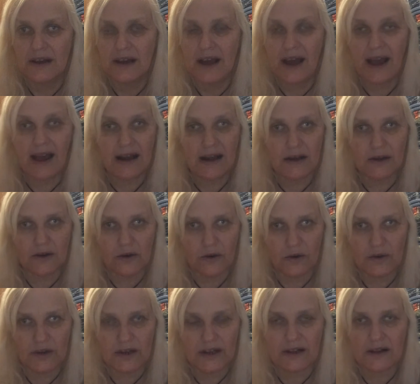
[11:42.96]
Hello,
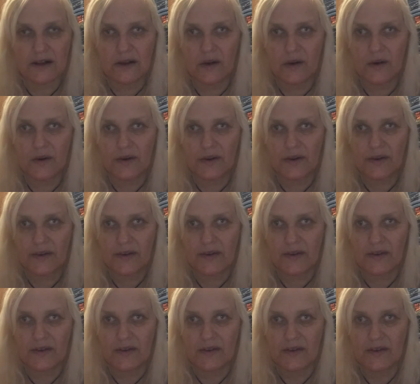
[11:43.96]
little
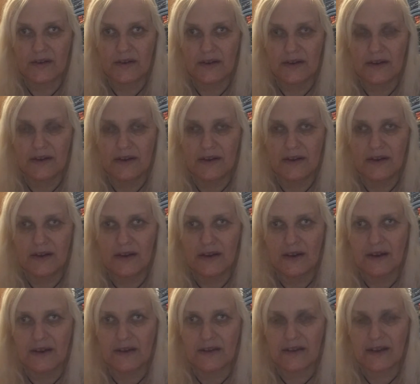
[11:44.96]
horse,
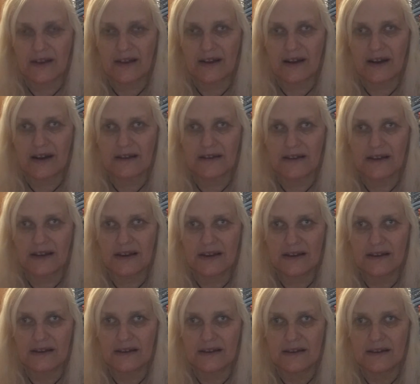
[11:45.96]
said Hardy.
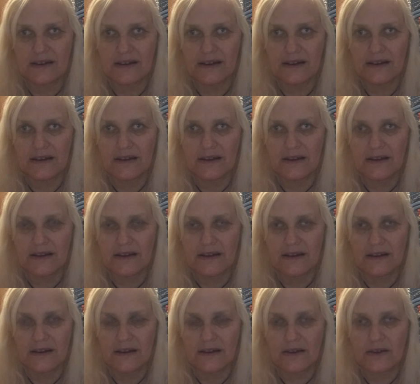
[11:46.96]

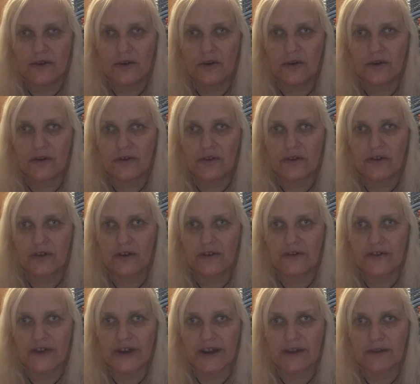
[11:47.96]
The horse turned
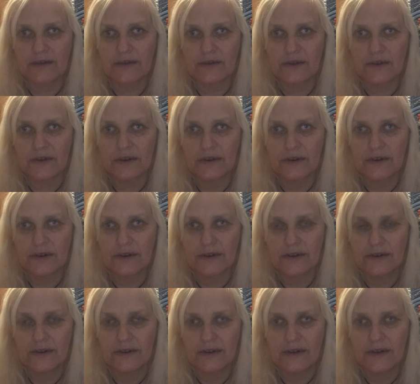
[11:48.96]
round.
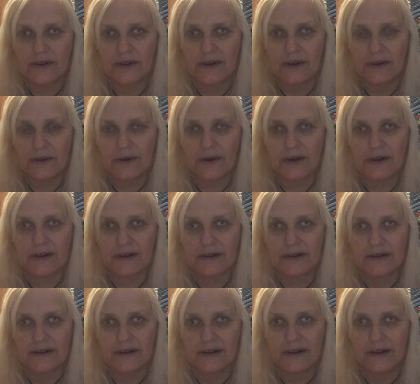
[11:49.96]
Well,
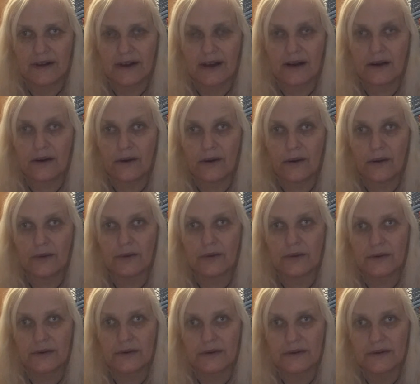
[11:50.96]
hello.
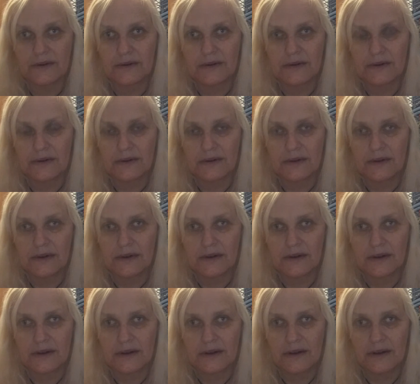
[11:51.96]

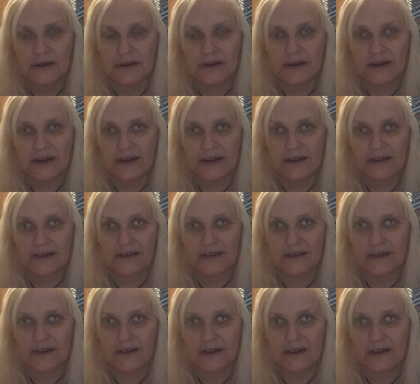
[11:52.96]
Nice to
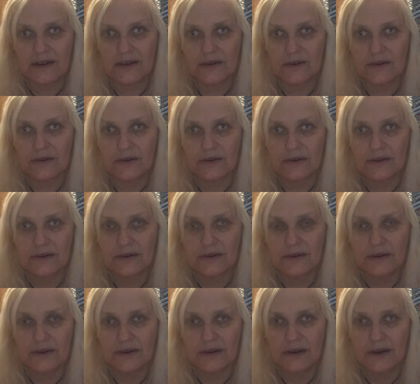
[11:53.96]
see you.
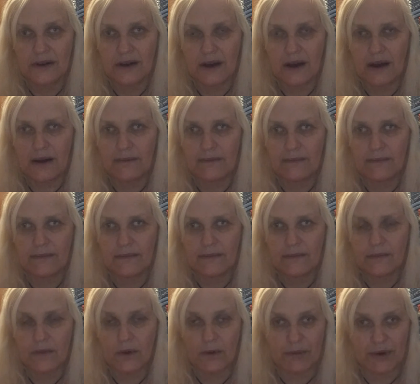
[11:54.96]

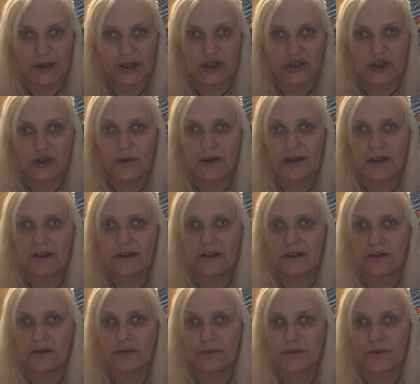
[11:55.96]
What brings you into
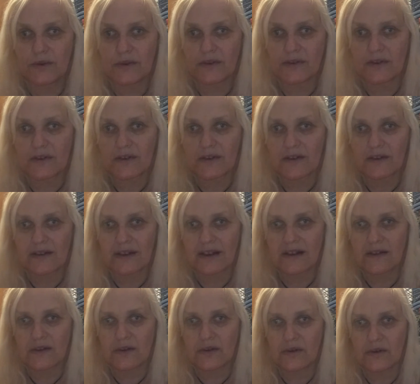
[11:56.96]
the woods? Said
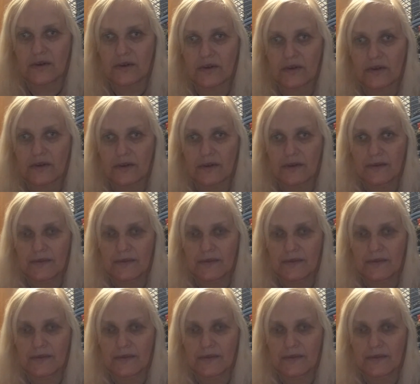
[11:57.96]
the horse.